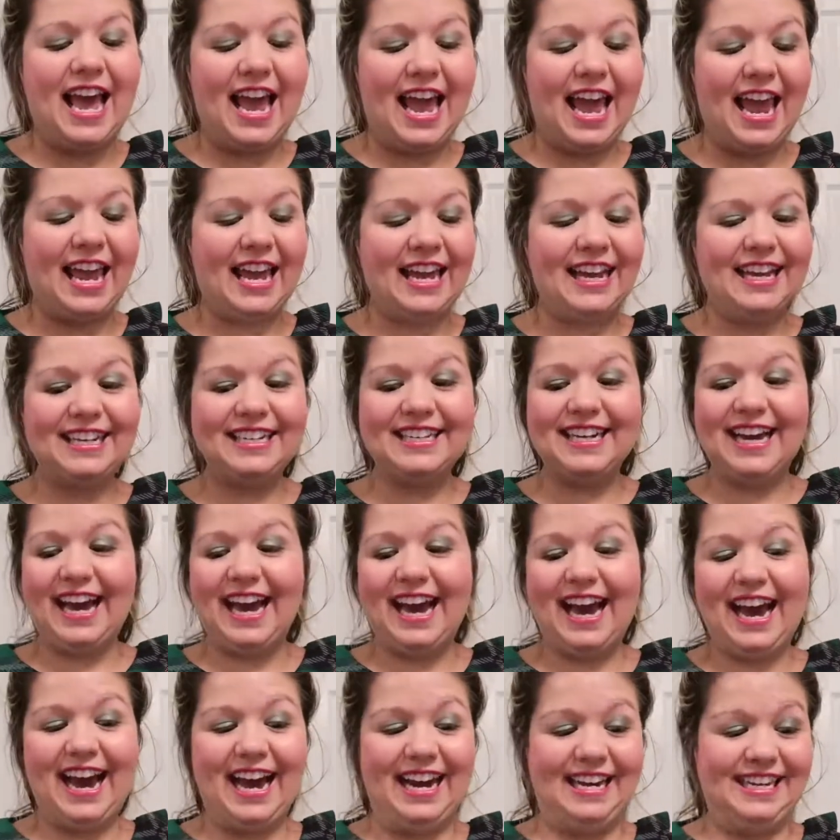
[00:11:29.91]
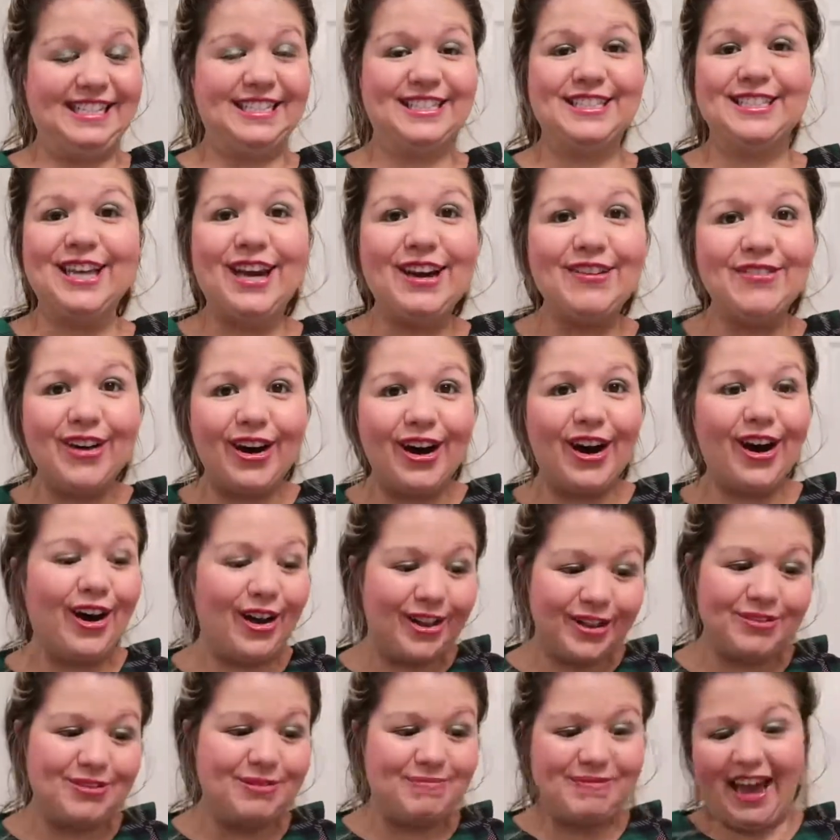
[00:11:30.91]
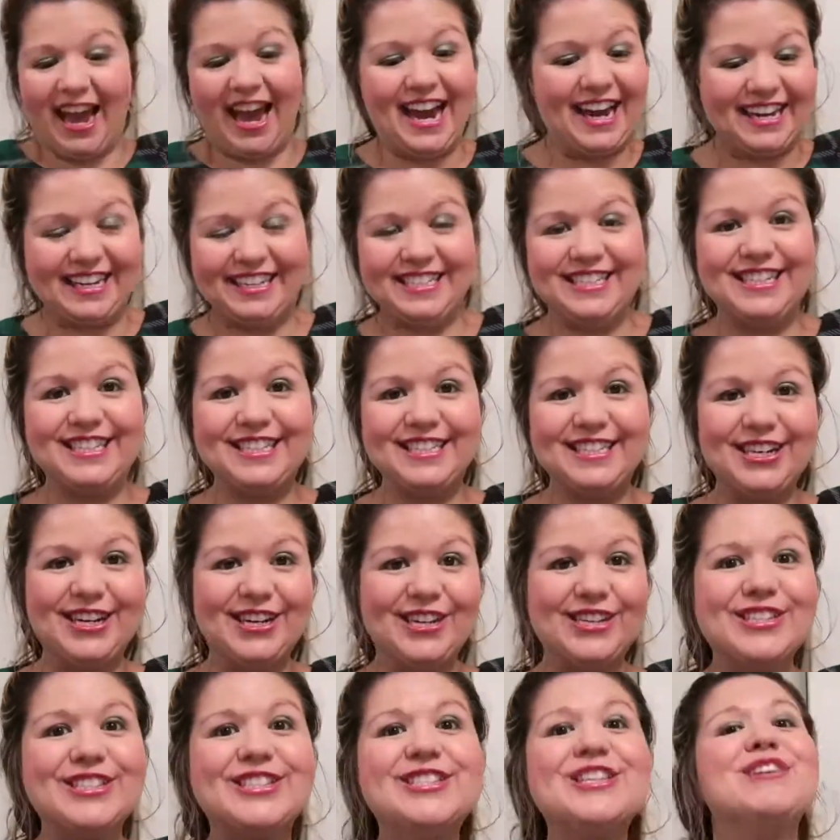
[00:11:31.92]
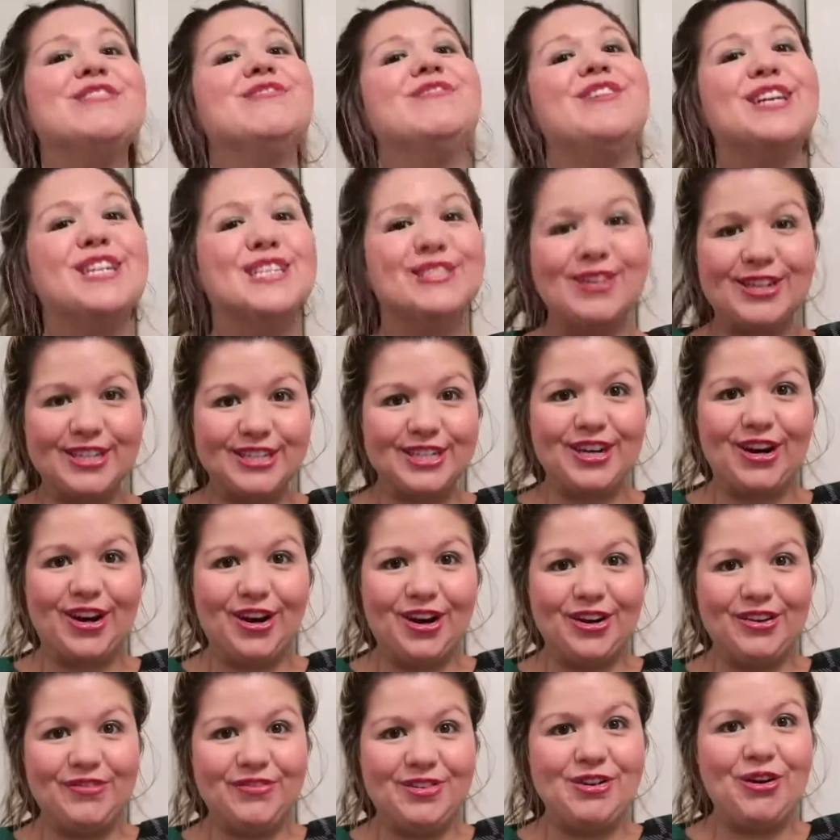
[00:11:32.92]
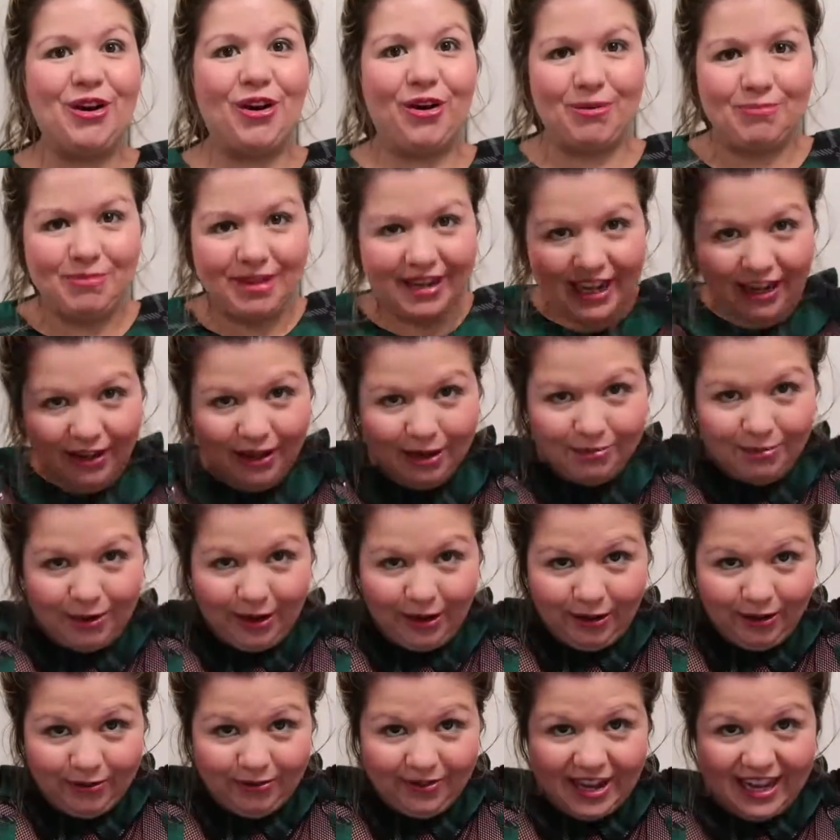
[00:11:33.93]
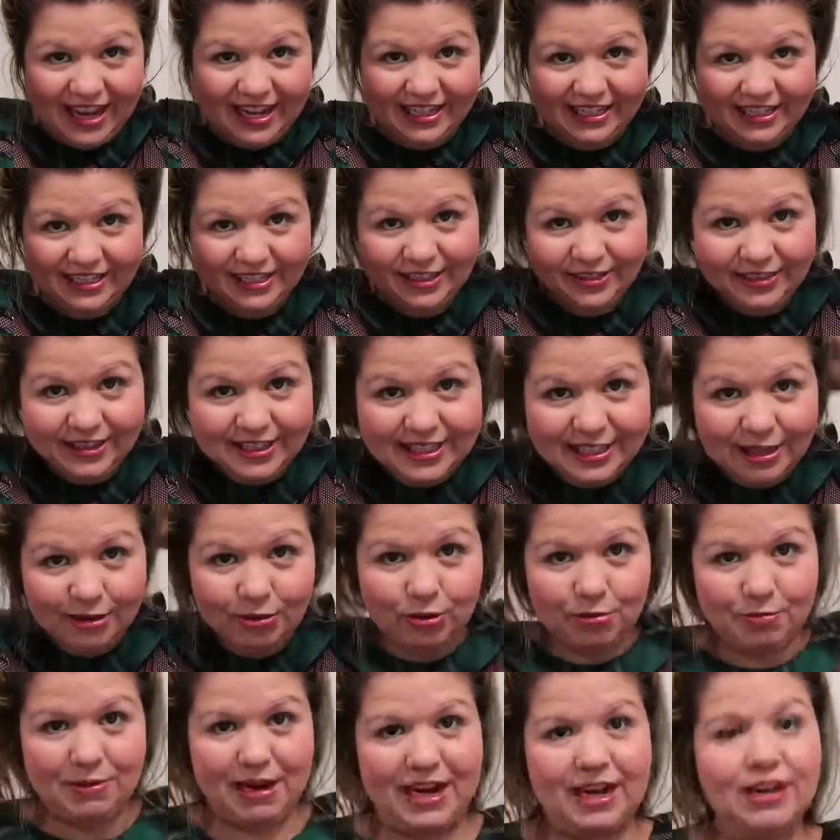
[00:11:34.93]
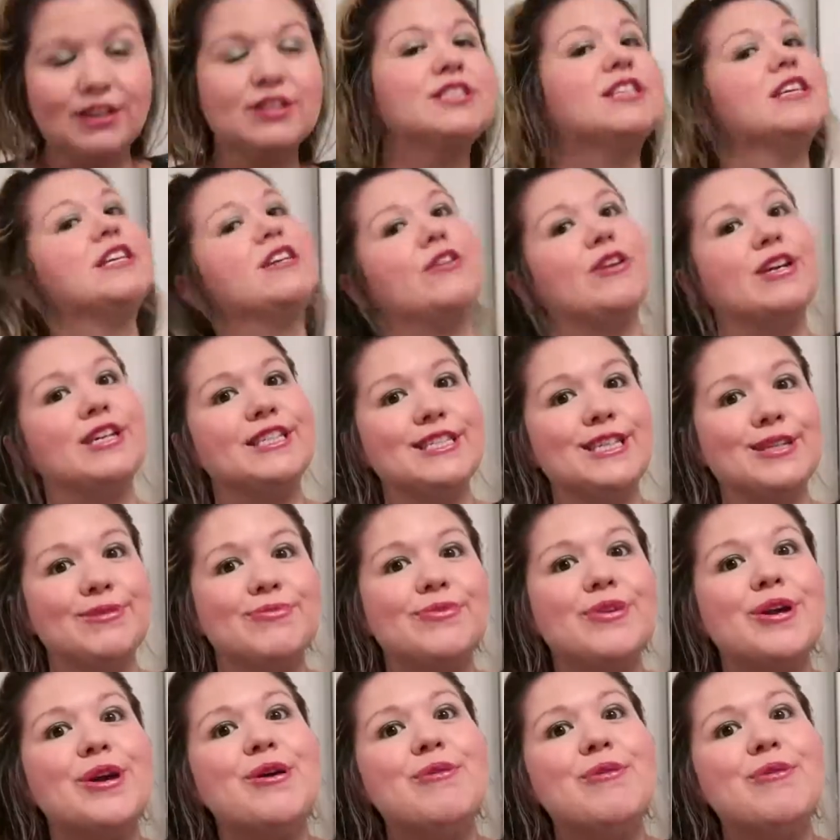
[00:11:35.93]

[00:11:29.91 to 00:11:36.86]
And I just love all the packaging. It's all so fun, especially if you are a big Harry Potter fan, as you can tell. Oh, my hair is getting crazy.